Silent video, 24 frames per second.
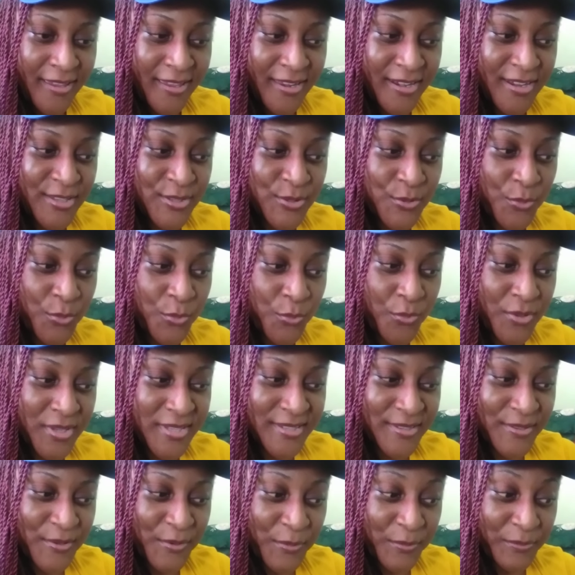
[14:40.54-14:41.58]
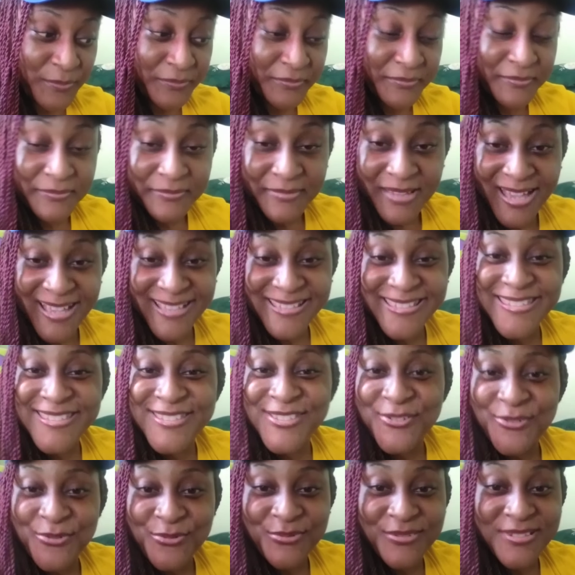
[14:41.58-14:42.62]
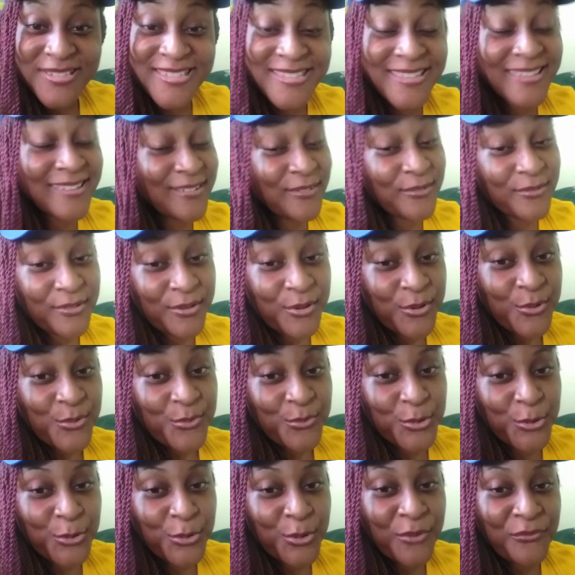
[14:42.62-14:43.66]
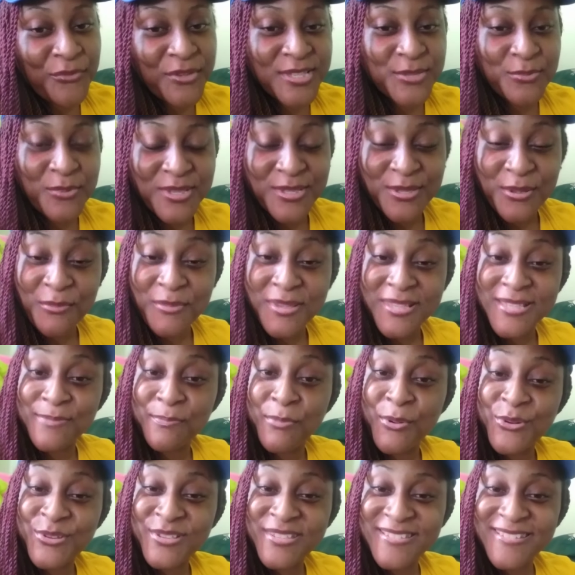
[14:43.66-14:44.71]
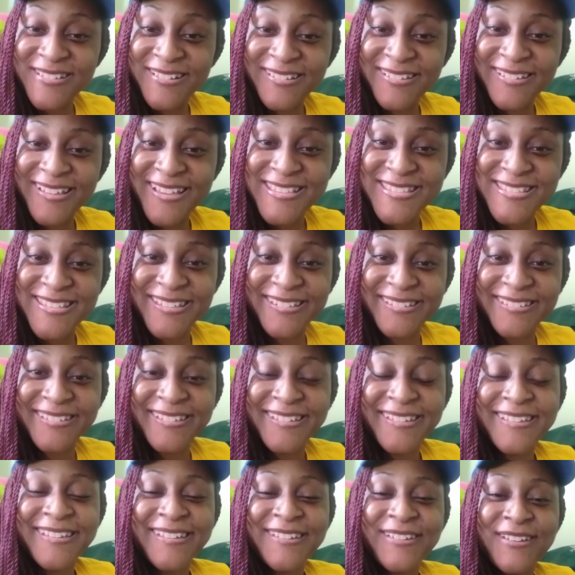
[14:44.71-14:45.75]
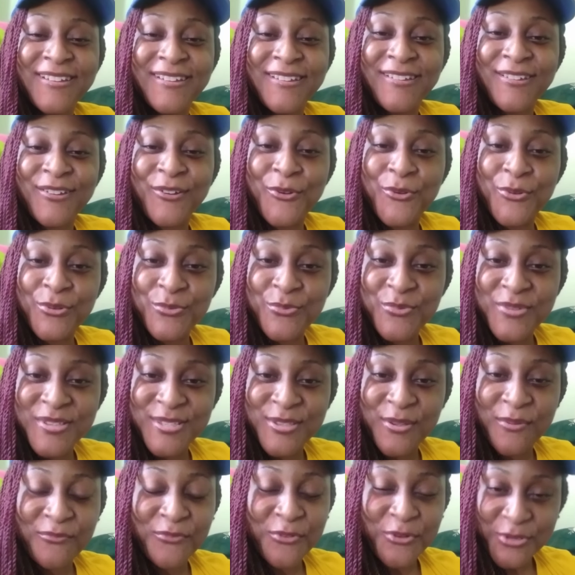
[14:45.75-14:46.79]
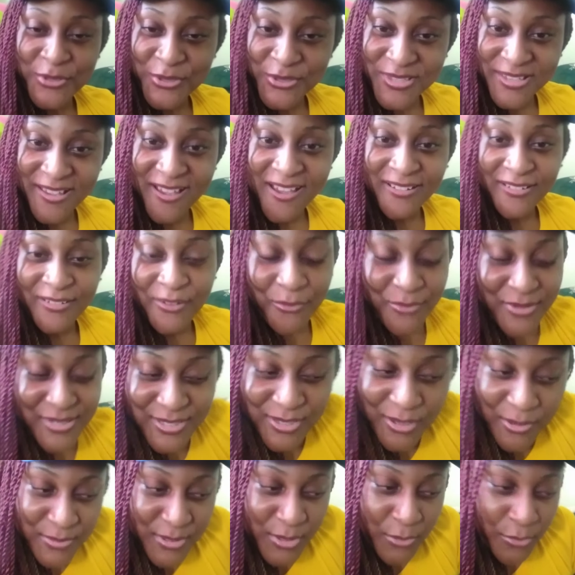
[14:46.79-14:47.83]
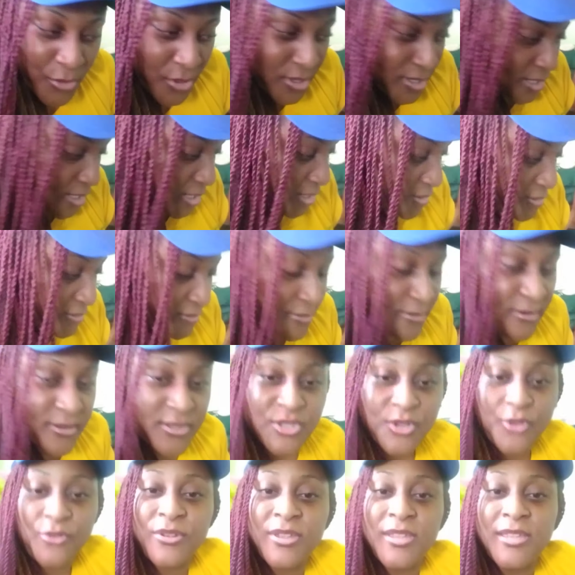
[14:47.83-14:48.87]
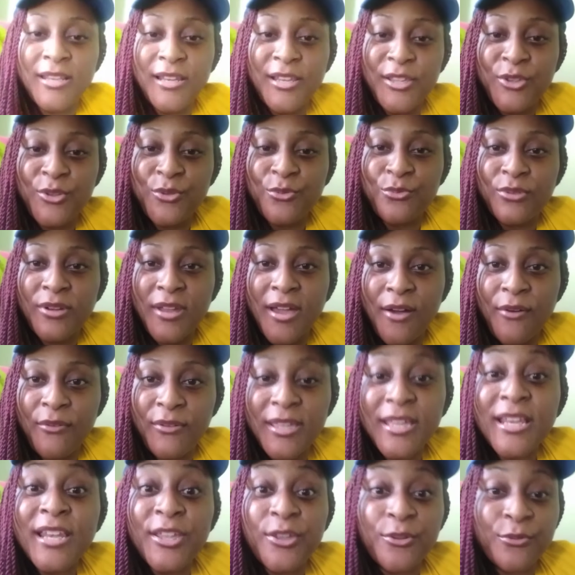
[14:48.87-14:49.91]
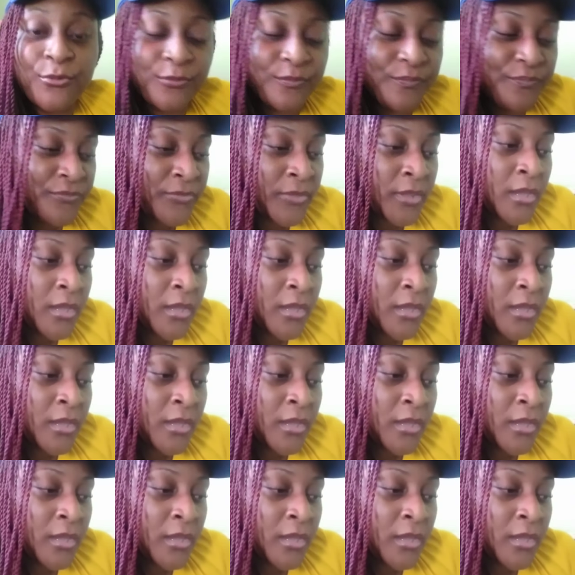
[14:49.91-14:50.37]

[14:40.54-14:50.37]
in his own wisdom, has to say. We don't know if his wisdom is personal, as in good wisdom versus godly wisdom. So we're going to hear Sir Elihu now. Elihu,